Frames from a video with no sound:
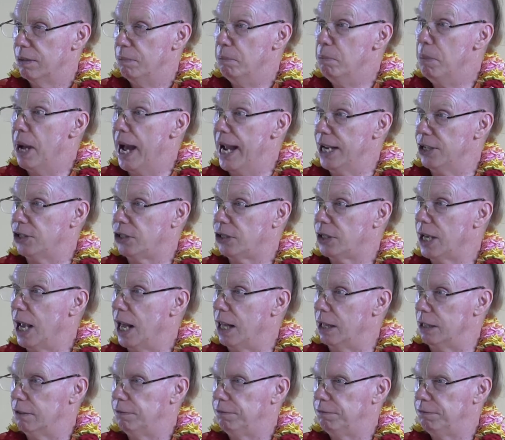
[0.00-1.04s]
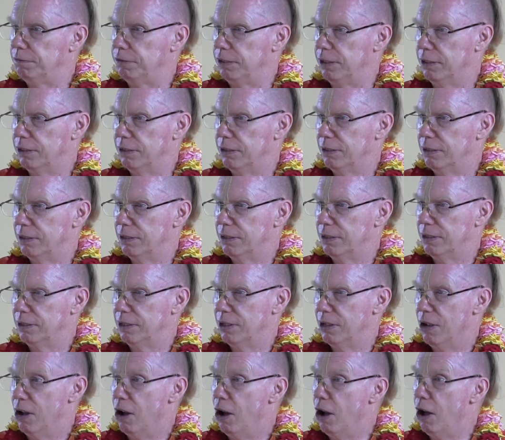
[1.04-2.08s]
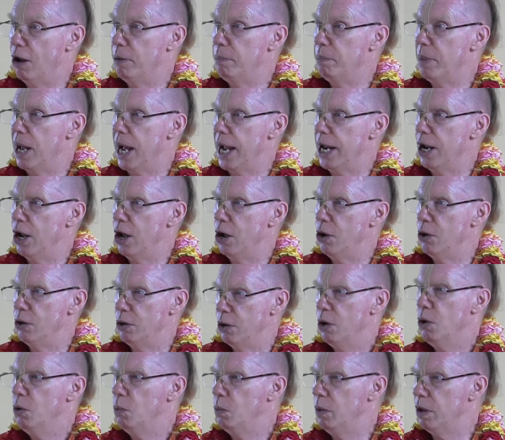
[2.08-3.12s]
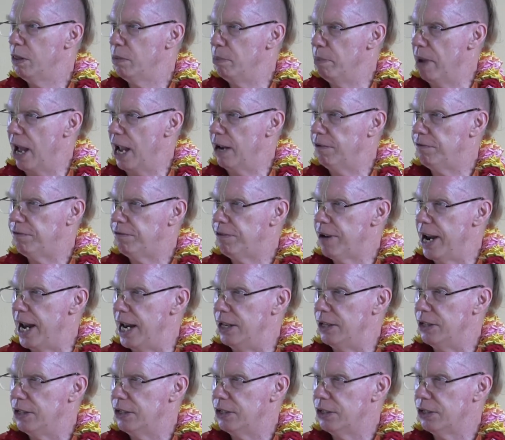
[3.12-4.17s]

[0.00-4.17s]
myself, on my own, with my friends."